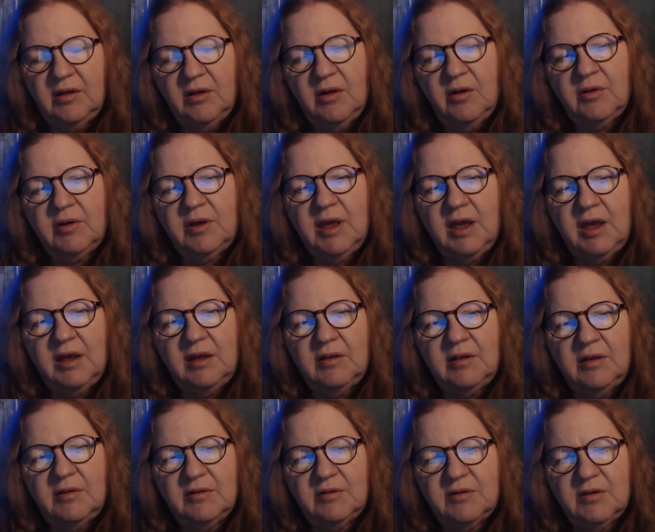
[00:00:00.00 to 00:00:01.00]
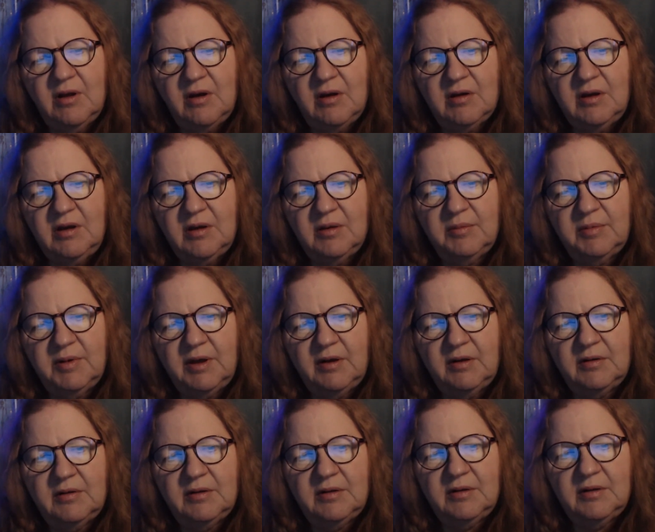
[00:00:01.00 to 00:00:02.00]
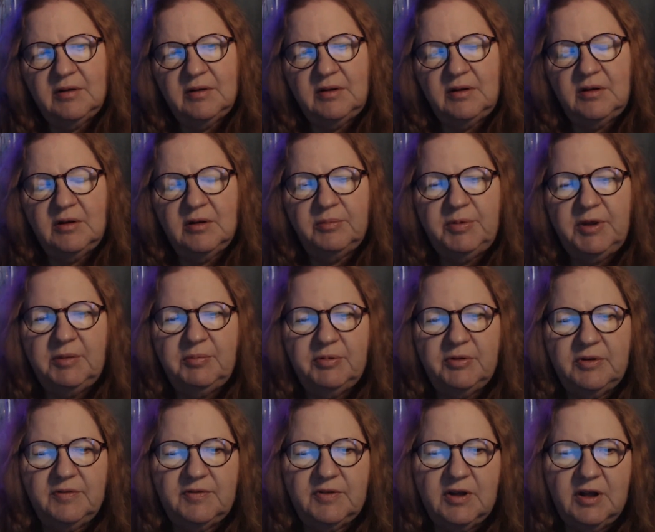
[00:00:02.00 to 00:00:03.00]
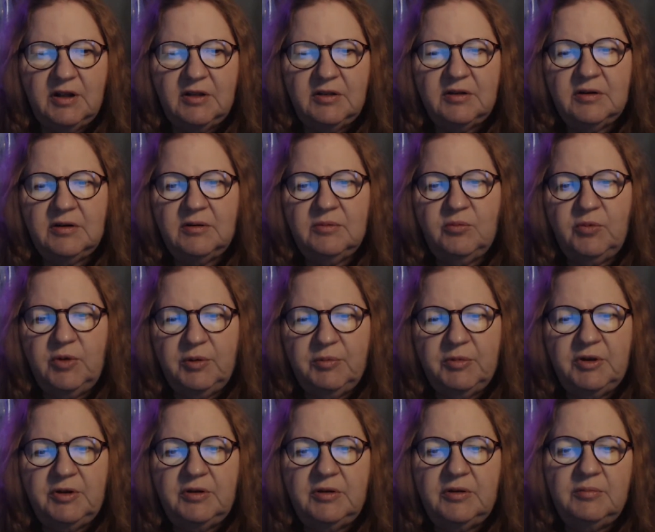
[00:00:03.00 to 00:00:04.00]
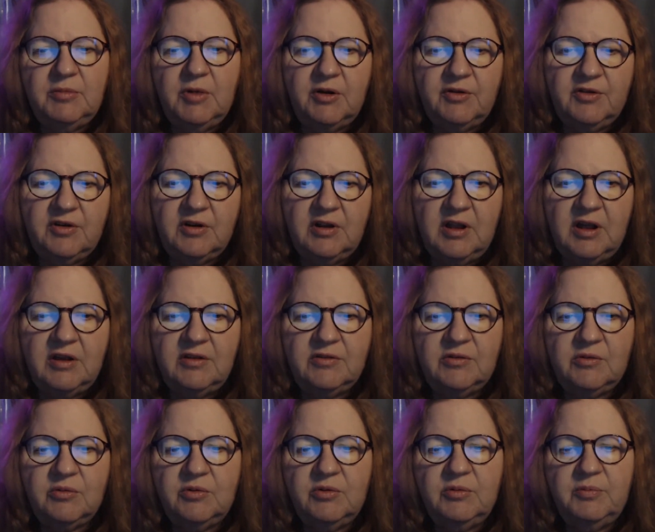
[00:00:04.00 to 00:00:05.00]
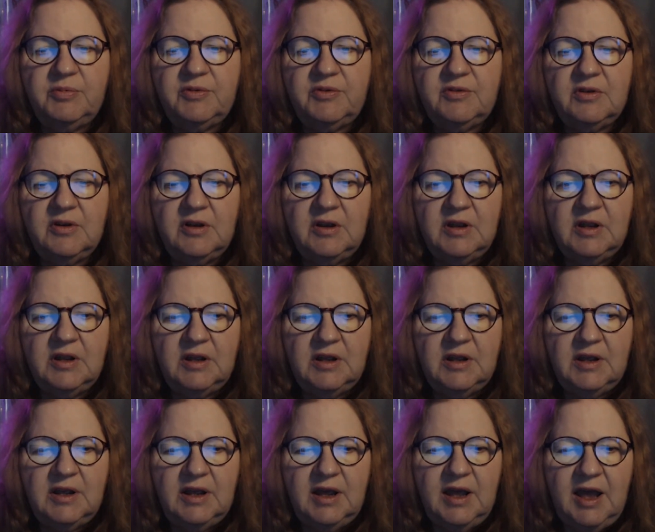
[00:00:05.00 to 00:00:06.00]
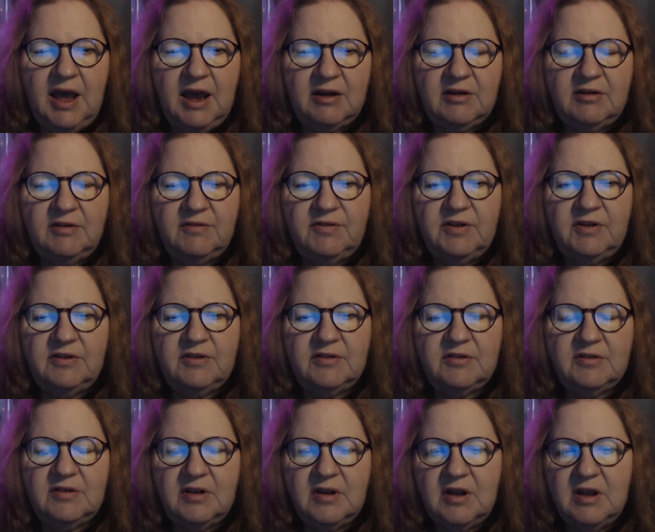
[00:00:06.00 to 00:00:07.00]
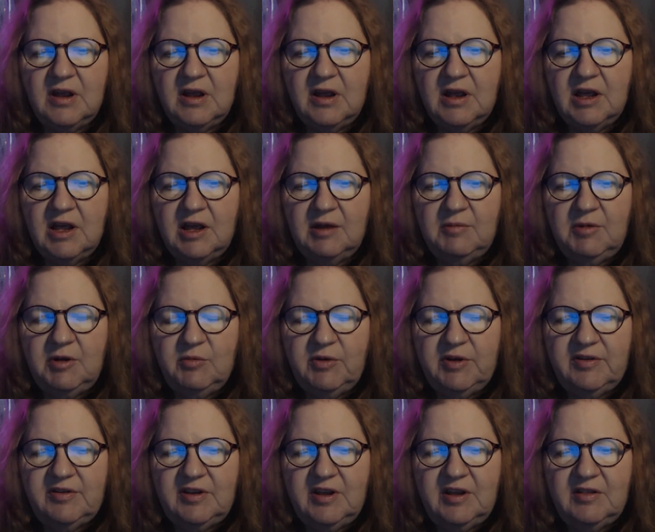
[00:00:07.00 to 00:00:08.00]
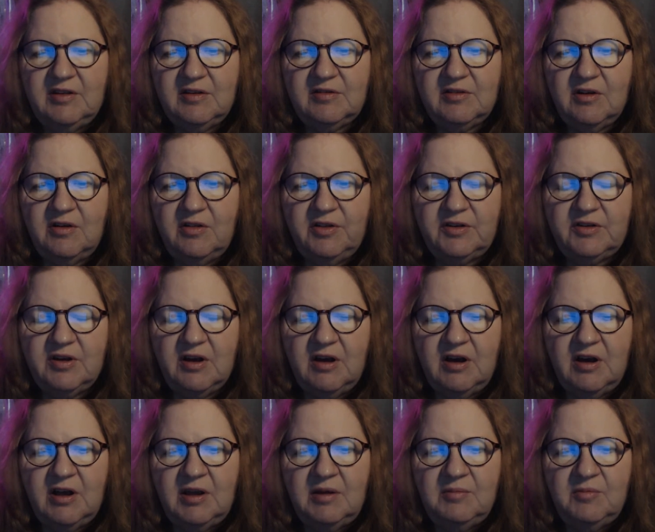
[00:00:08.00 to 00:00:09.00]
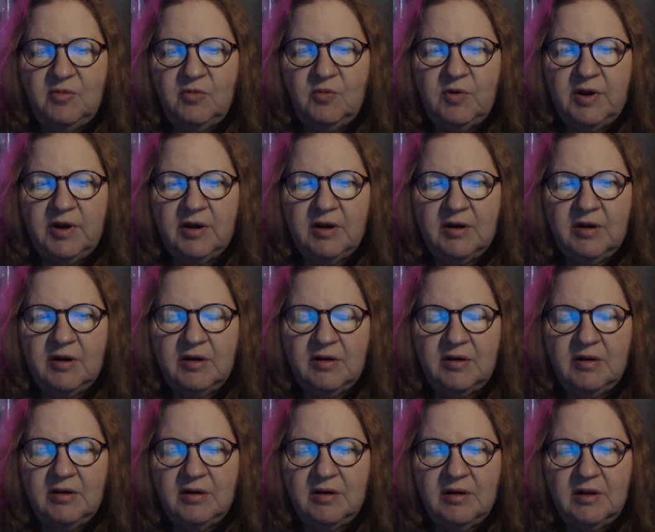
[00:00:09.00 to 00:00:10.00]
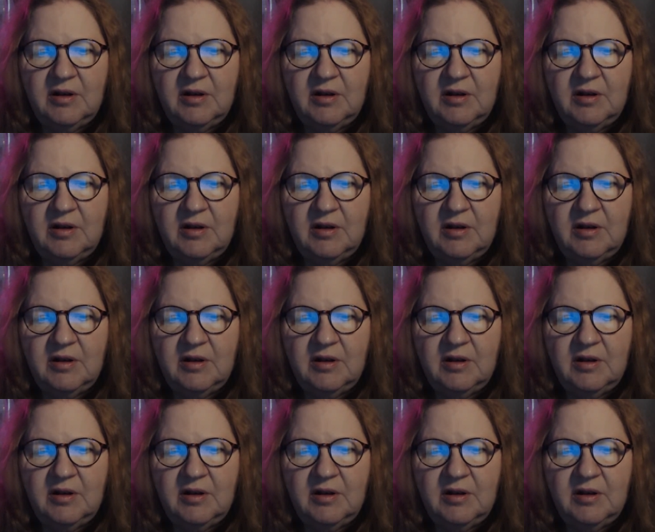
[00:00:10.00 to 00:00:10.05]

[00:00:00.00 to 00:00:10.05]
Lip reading: Okay, and it's talking about, people of color, women, marginalized groups, activists. I mean, we see this all the time where